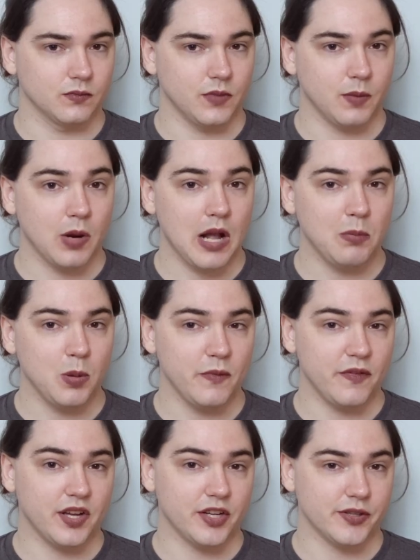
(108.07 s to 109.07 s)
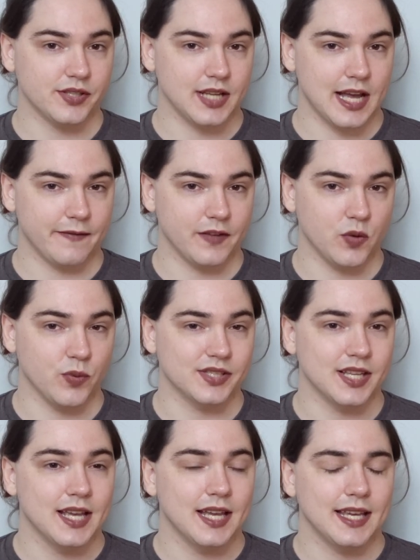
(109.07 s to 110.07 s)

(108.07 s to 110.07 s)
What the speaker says: The problem of understaffing was